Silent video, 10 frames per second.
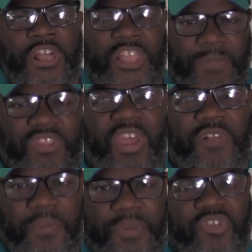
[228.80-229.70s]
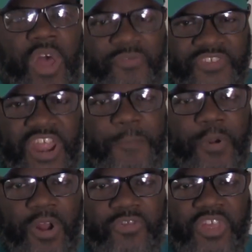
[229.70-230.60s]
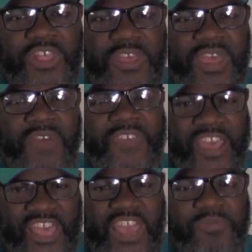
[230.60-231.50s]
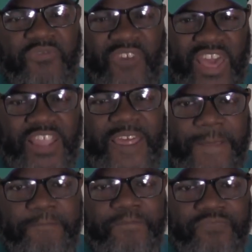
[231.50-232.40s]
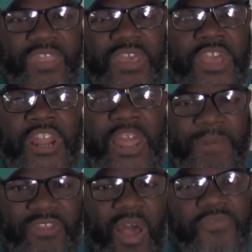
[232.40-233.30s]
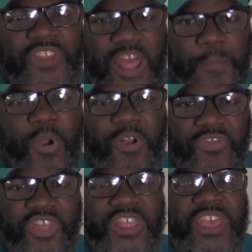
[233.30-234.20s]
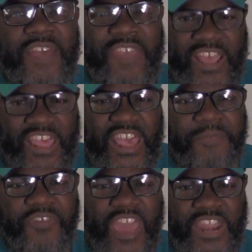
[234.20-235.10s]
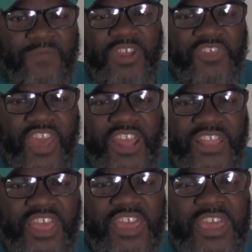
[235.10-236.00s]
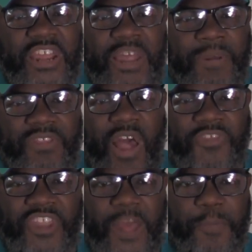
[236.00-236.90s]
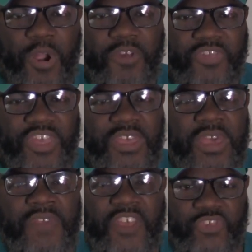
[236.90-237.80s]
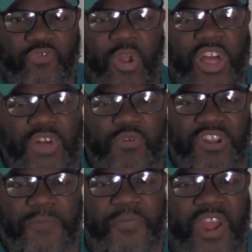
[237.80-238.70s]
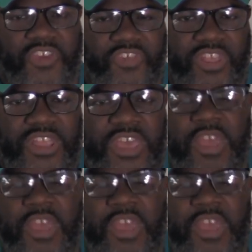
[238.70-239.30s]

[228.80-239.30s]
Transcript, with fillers: Let me tell, let me talk to that person that keeps failing. Let me talk to that person that keeps getting rejected. Let me talk to that person that's struggling with depression.